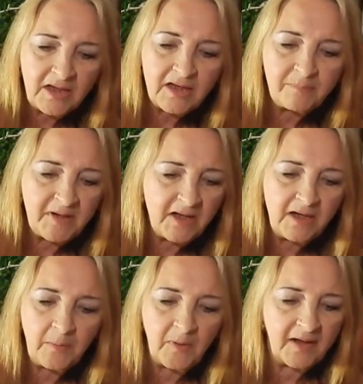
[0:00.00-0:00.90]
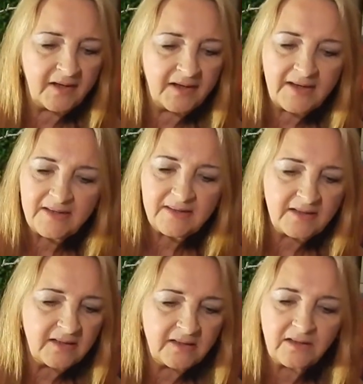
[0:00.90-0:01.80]
Yeah, but anyway, I
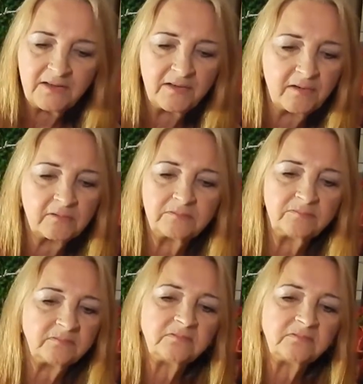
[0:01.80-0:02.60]
think, you know,